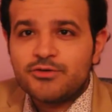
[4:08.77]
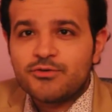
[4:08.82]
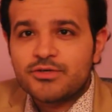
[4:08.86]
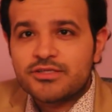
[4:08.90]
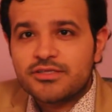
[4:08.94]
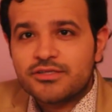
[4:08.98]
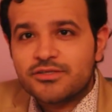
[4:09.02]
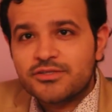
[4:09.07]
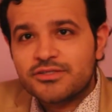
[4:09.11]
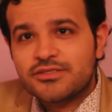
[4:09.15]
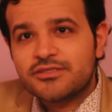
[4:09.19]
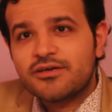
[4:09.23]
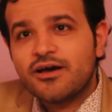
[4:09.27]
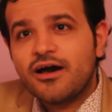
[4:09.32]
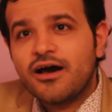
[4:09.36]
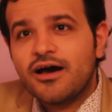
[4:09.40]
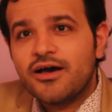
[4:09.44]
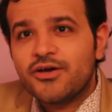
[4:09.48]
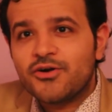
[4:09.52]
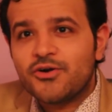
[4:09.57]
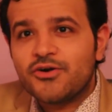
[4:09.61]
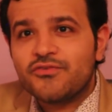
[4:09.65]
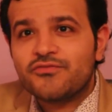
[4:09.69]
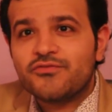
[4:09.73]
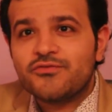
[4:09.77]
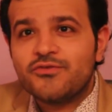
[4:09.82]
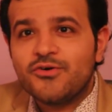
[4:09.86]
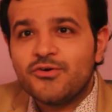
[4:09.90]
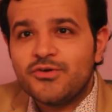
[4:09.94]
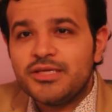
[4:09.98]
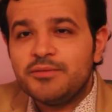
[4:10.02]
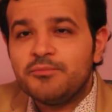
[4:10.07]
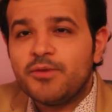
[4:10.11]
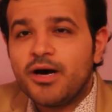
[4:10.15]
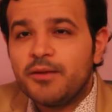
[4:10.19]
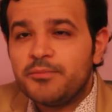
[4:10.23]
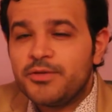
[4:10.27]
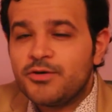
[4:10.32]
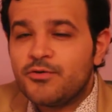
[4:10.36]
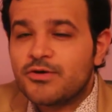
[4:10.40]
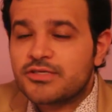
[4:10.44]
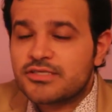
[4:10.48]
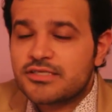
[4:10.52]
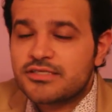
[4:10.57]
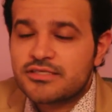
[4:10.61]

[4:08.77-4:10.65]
was a good guy, or if only mommy wasn't